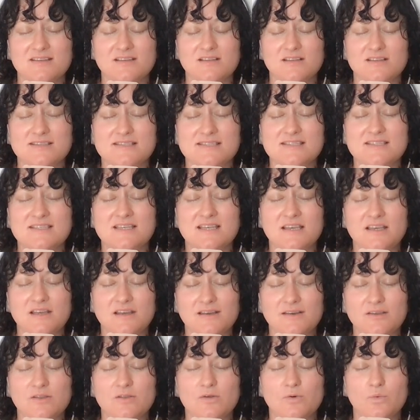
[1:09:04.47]

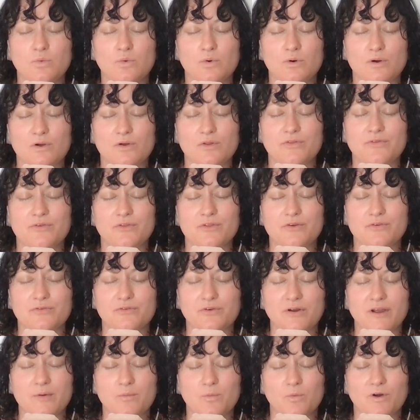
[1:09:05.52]
seeing the world through the
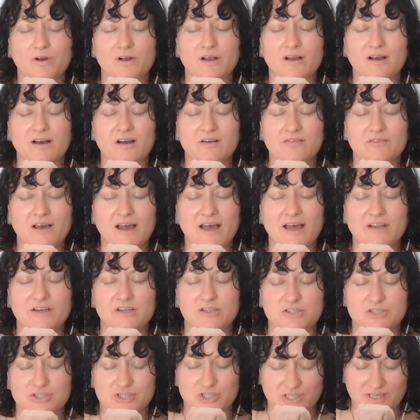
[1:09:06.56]
framework of
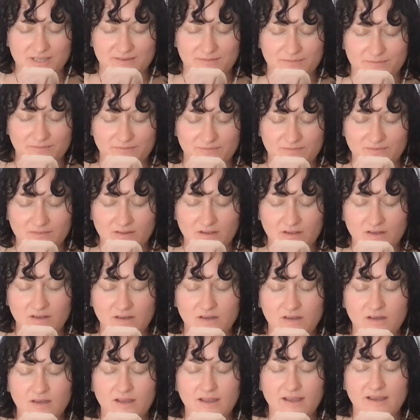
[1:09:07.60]
energy
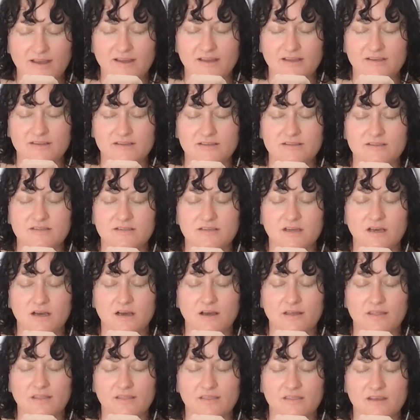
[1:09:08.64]
and
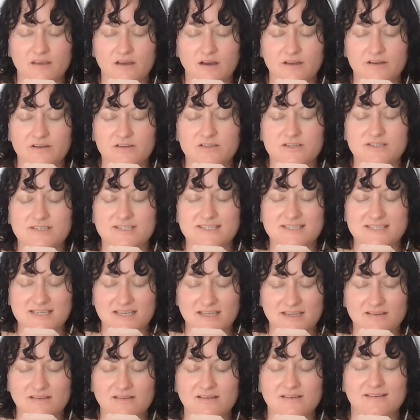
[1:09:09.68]
the
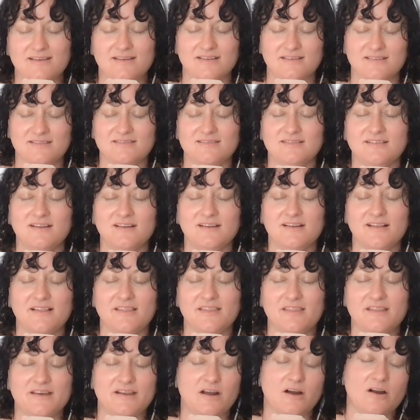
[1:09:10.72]
understanding
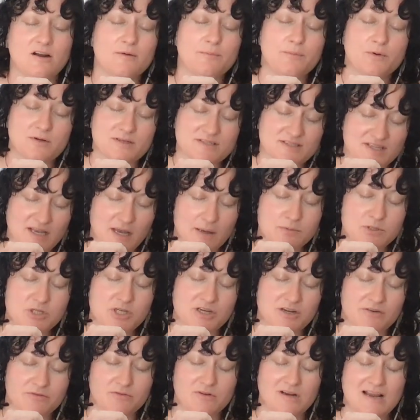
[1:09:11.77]
that our
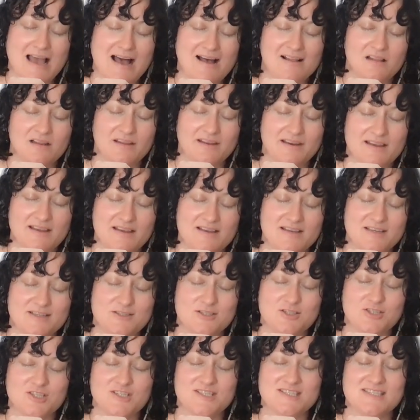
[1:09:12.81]
perception of reality
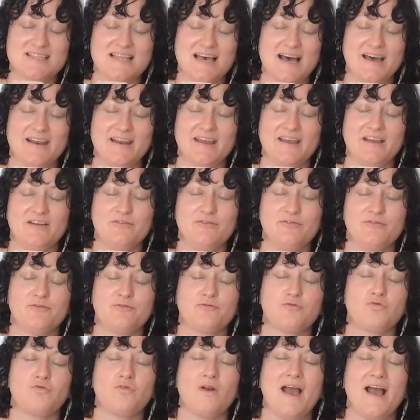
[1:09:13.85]
is just that, a
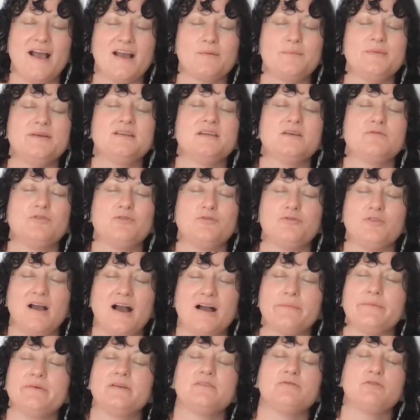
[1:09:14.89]
fragment of a
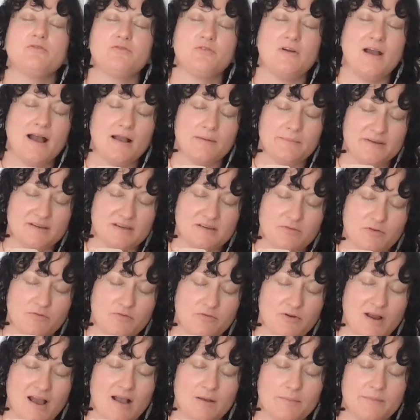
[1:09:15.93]
fragment of a fragment of a
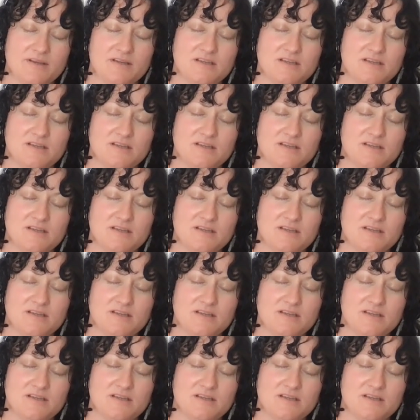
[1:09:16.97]
fragment